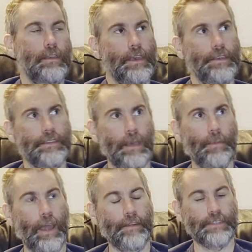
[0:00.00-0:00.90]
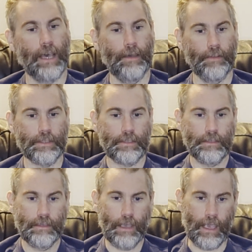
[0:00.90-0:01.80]
is Empire of
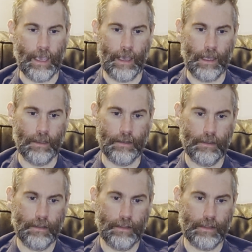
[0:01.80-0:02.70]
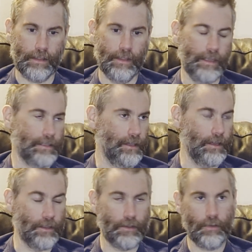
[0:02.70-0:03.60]
Silence, and it's
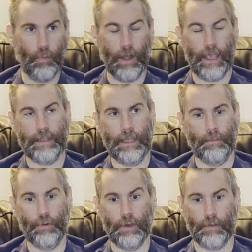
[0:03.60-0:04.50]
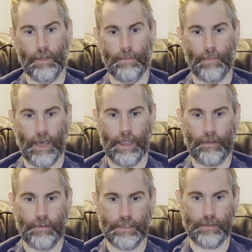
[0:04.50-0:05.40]
a 2018 book written by
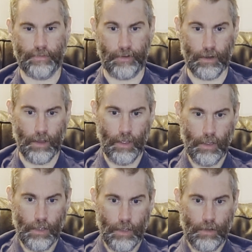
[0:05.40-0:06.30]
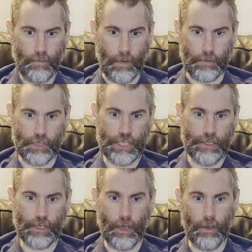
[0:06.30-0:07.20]
Christopher
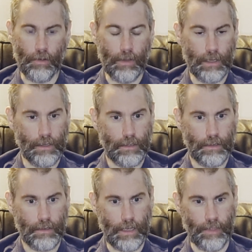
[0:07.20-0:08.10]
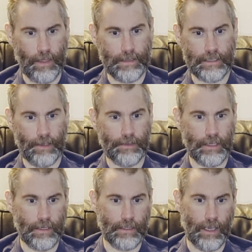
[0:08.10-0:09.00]
Rauchicho. I think that's how you
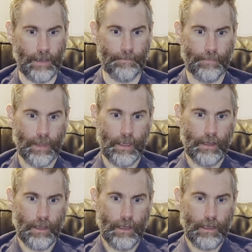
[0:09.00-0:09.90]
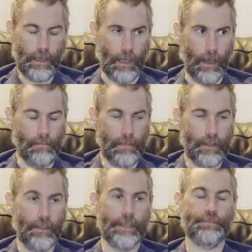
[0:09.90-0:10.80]
say his name.
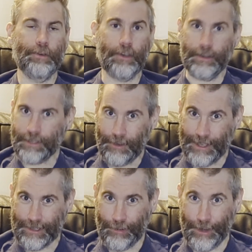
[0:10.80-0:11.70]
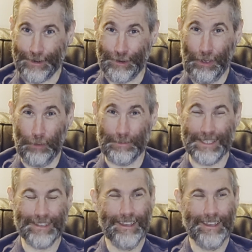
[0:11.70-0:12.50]
This book also has a lot of tropes.